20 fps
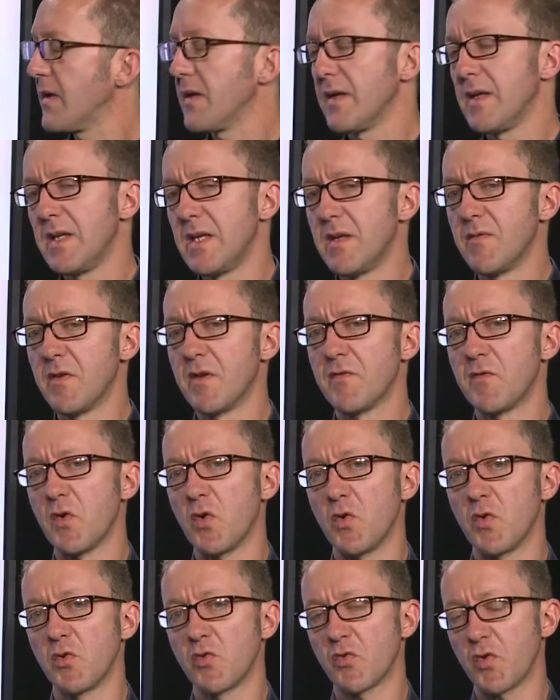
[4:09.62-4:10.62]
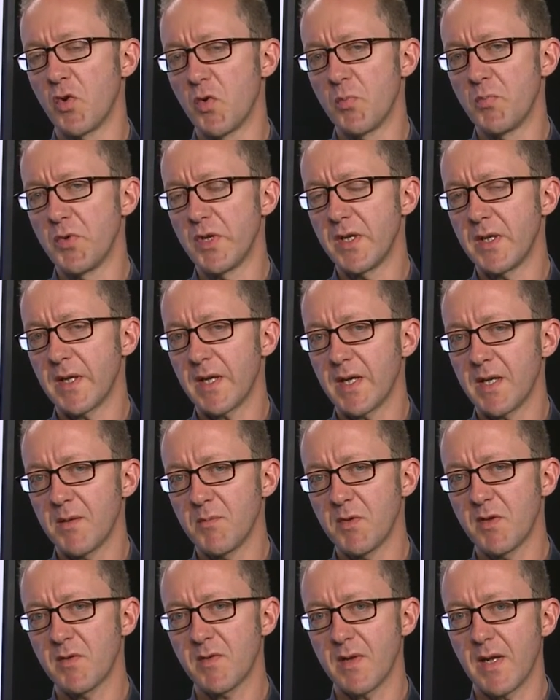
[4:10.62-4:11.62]
even for slow breeding
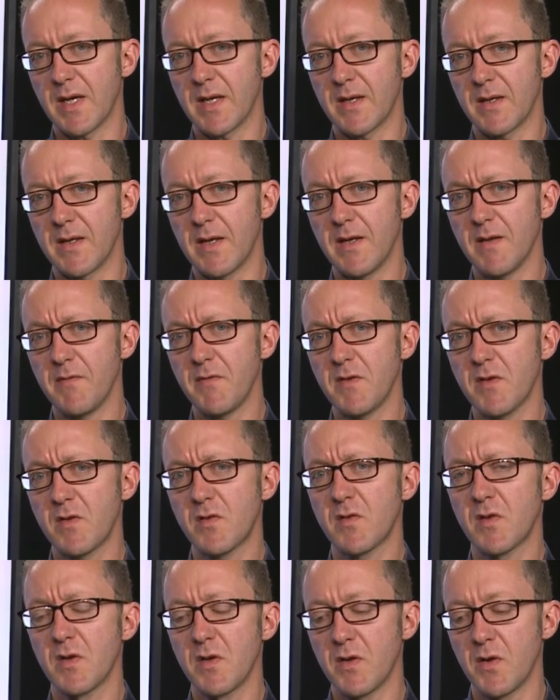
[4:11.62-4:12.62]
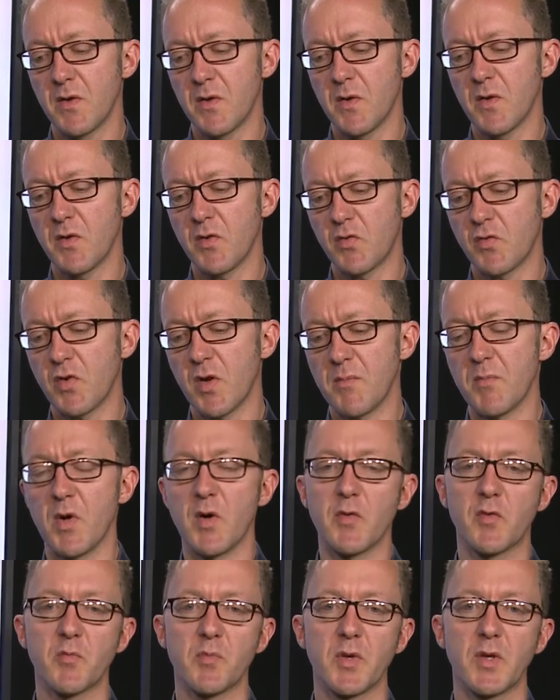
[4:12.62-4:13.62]
animals like elephants, some
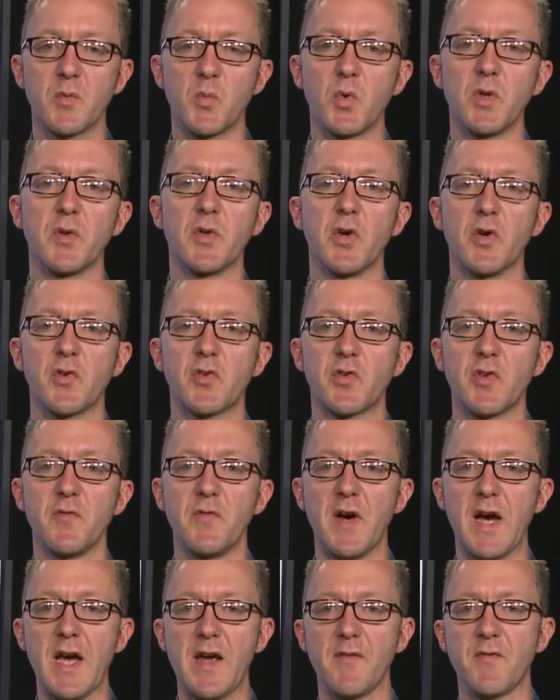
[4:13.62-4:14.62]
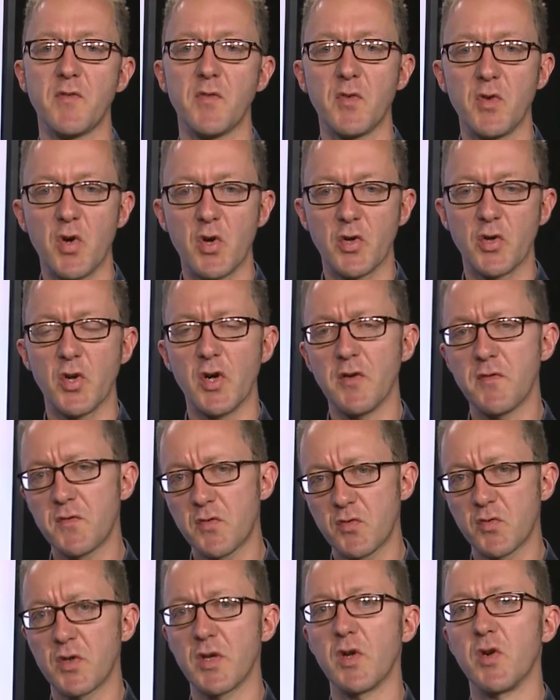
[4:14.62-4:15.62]
offspring will not survive long enough
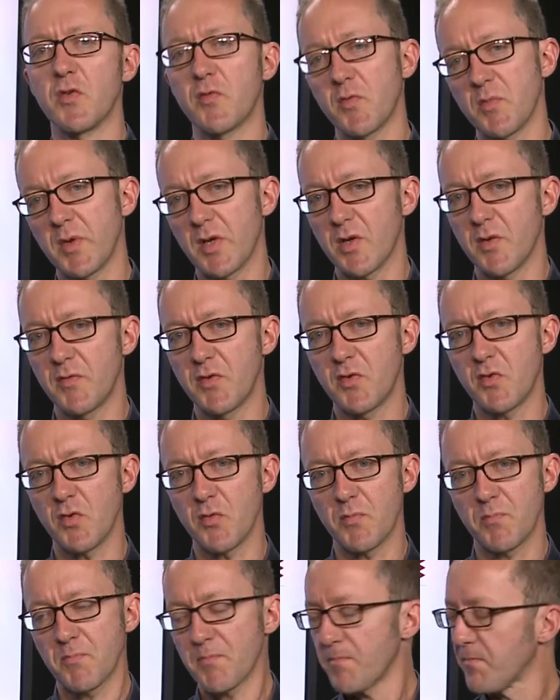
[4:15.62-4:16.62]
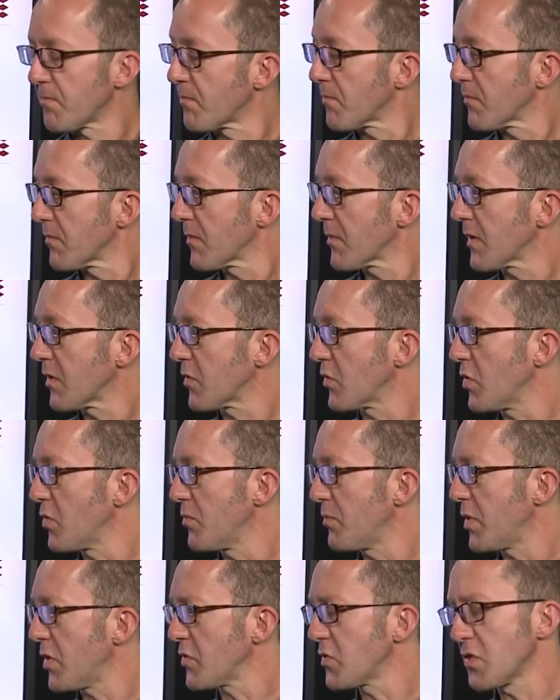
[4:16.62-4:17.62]
to get offspring of its own. So
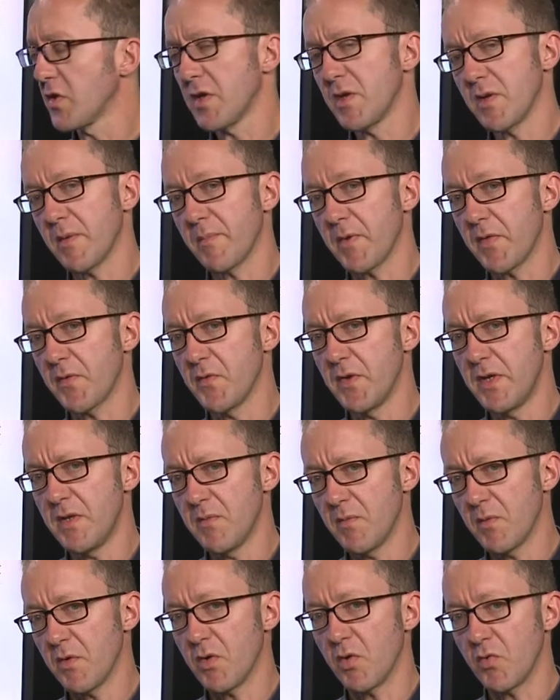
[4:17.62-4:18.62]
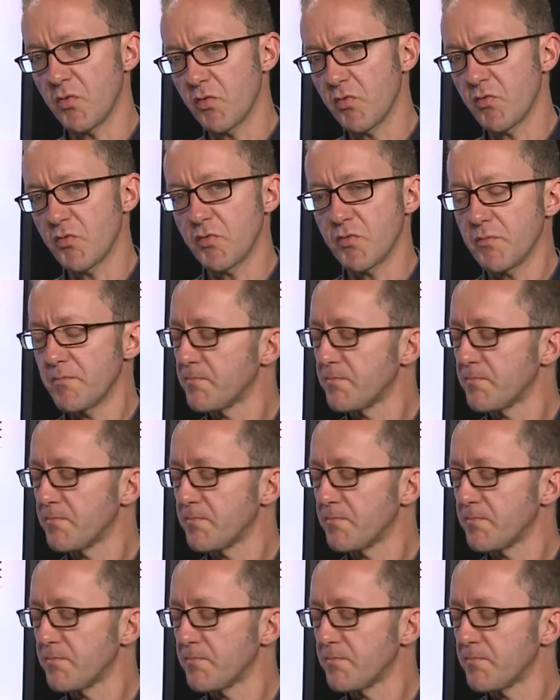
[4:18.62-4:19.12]
postulate number 3, also true.